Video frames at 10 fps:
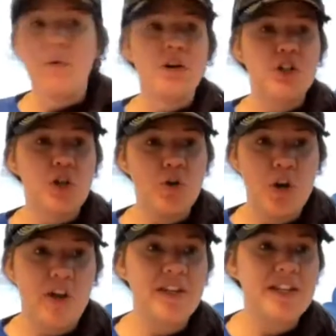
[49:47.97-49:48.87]
I want to show
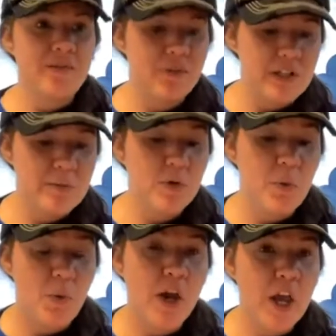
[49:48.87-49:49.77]
y'all the difference
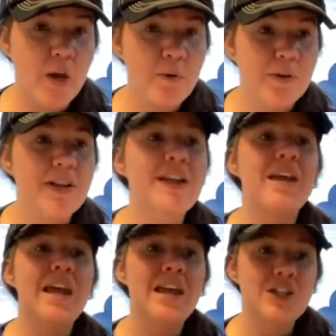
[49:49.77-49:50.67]
between 1 coat
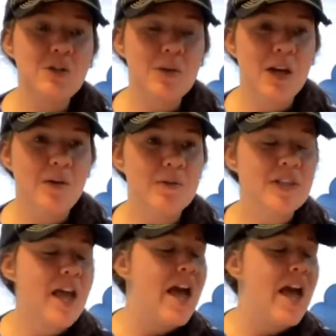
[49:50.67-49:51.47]
and 2 coats.